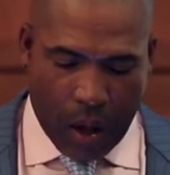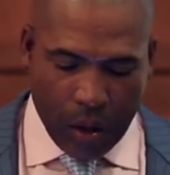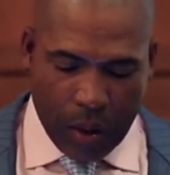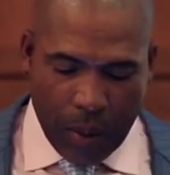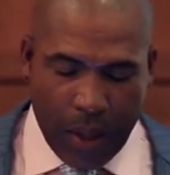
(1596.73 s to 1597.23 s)

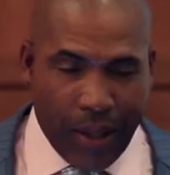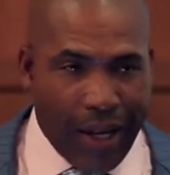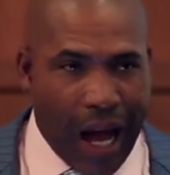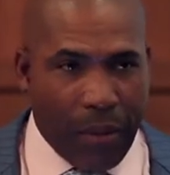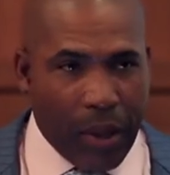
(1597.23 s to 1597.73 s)
Ultimately,
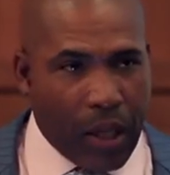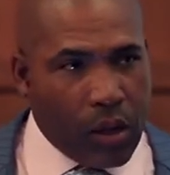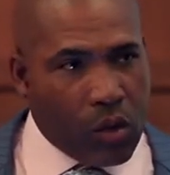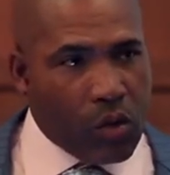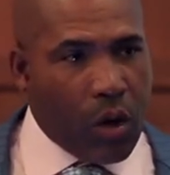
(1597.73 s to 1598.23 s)
God
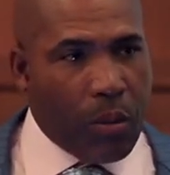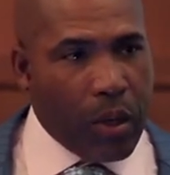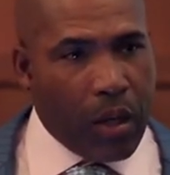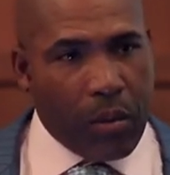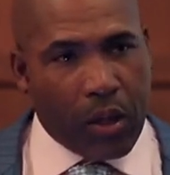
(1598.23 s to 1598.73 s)
began to draw
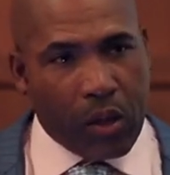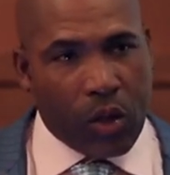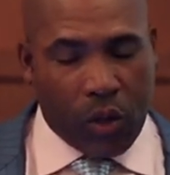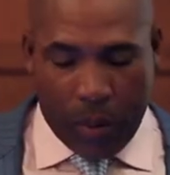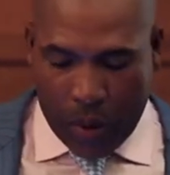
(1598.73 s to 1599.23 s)
me in, because
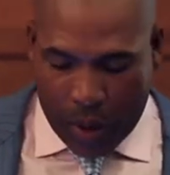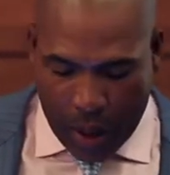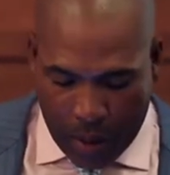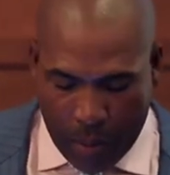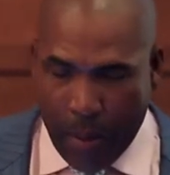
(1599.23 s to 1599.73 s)
the scripture
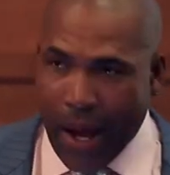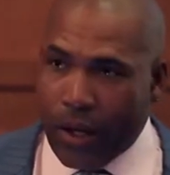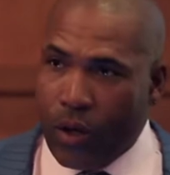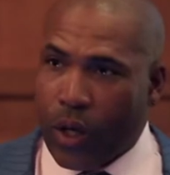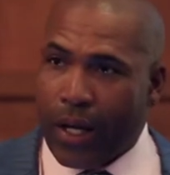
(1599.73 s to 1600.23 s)
said,
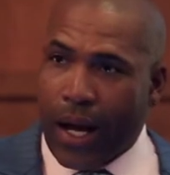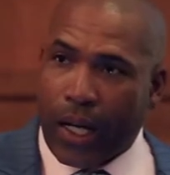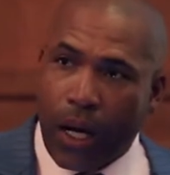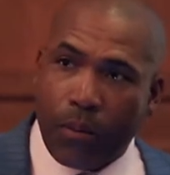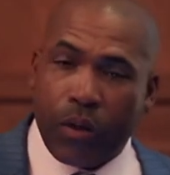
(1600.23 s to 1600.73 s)
man, you
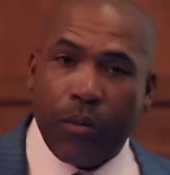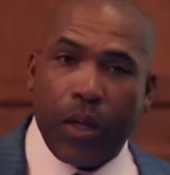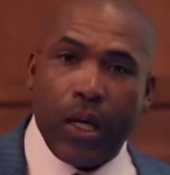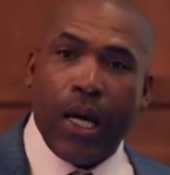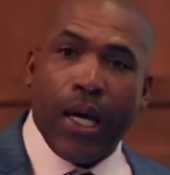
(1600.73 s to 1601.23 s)
cannot come to
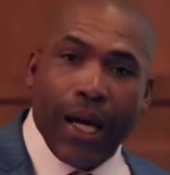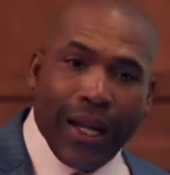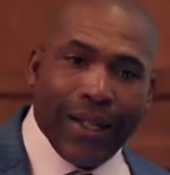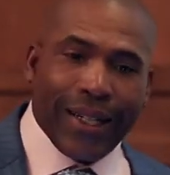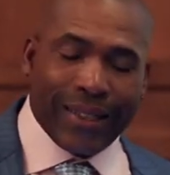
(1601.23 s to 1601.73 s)
me
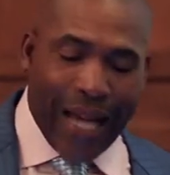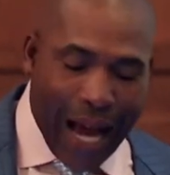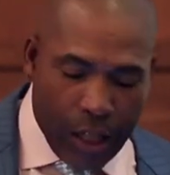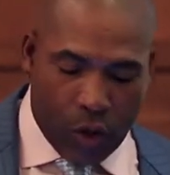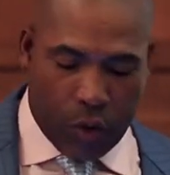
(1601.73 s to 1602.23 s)
unless
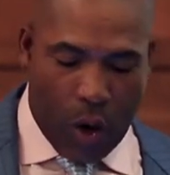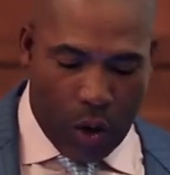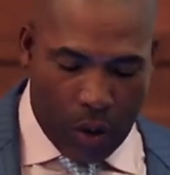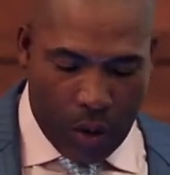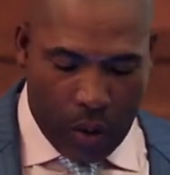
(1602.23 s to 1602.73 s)
I
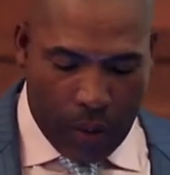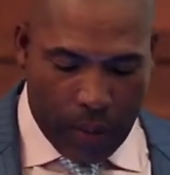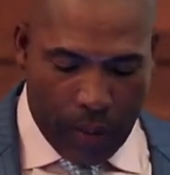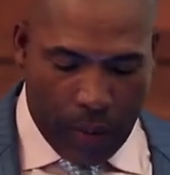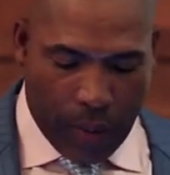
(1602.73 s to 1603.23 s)
draw you.
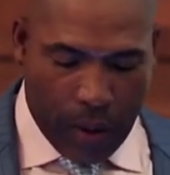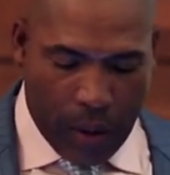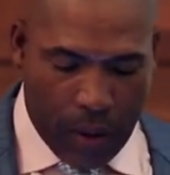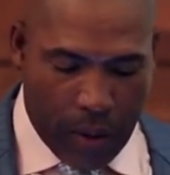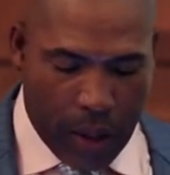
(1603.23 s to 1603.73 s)

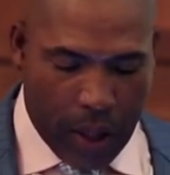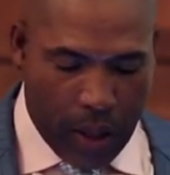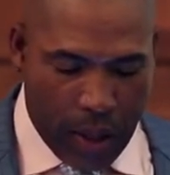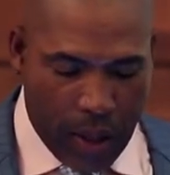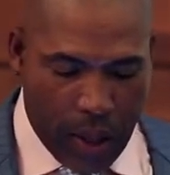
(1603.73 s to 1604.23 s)

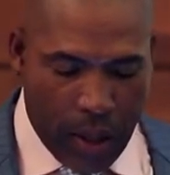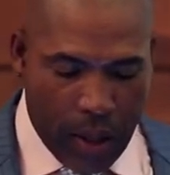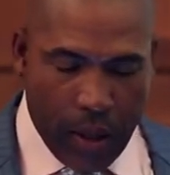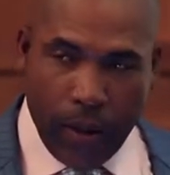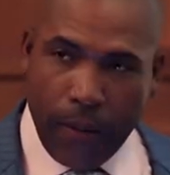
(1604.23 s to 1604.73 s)
Okay?
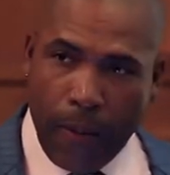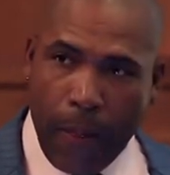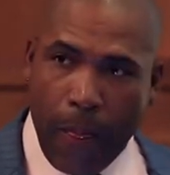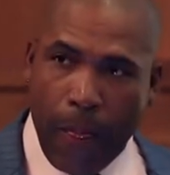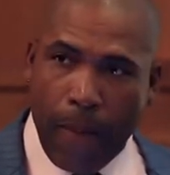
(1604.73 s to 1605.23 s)

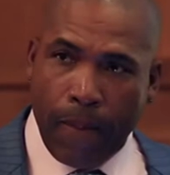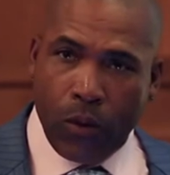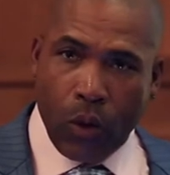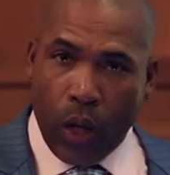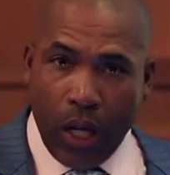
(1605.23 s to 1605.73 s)

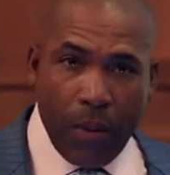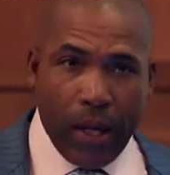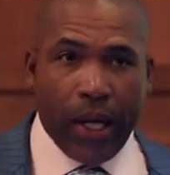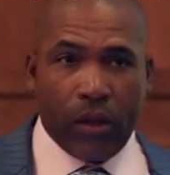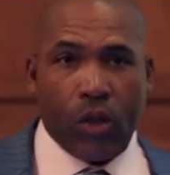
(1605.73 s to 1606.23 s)
So he
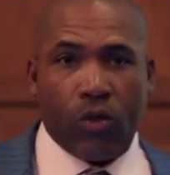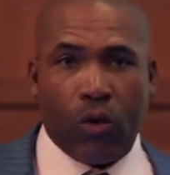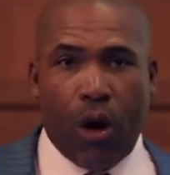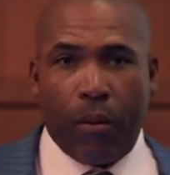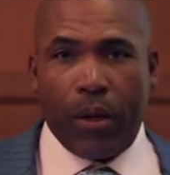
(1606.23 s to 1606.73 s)
began to
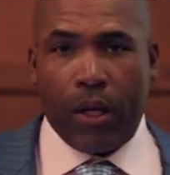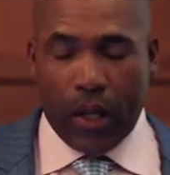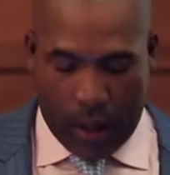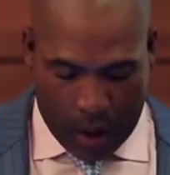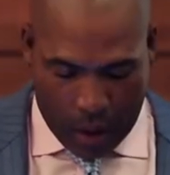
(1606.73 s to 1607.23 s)
draw me
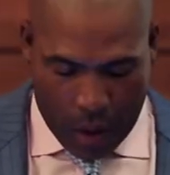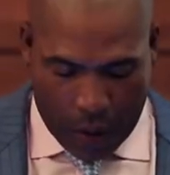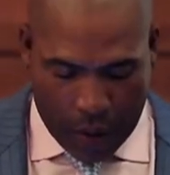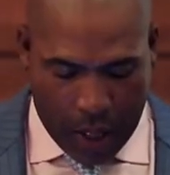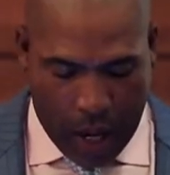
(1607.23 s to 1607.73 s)
in
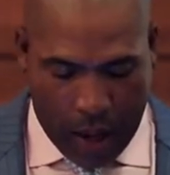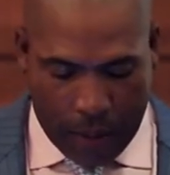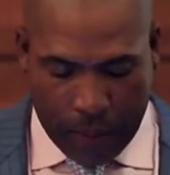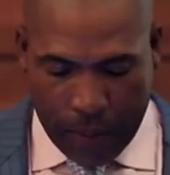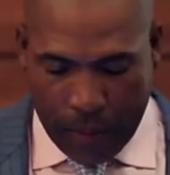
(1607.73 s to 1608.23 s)
over time.